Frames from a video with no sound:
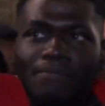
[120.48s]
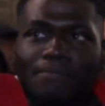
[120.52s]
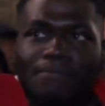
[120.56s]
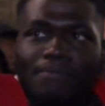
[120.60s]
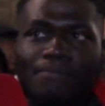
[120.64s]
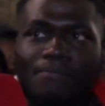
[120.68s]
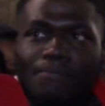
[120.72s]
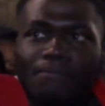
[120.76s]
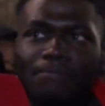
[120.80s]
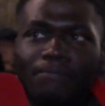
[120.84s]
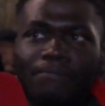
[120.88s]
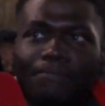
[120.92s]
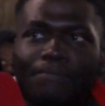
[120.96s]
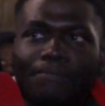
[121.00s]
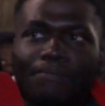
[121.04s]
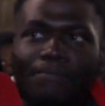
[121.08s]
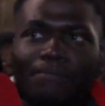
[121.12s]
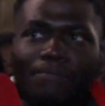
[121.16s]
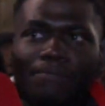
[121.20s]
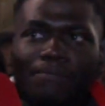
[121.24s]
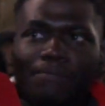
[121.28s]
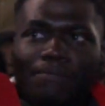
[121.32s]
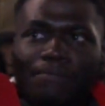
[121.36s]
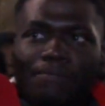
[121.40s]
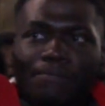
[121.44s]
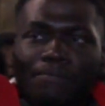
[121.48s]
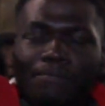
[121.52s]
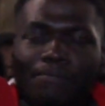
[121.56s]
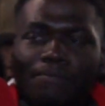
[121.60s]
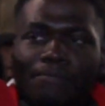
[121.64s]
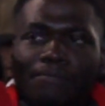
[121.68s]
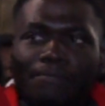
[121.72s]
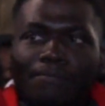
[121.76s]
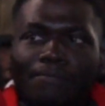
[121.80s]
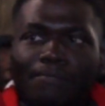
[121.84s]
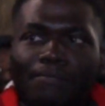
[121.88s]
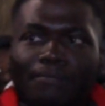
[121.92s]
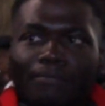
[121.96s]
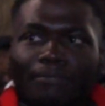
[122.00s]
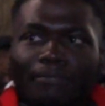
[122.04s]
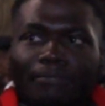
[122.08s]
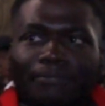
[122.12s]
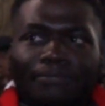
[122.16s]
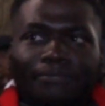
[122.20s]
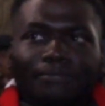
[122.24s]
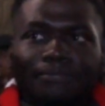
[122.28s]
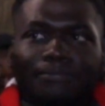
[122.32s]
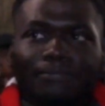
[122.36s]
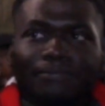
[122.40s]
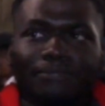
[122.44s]

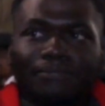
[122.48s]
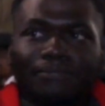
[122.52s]
This person isn't speaking.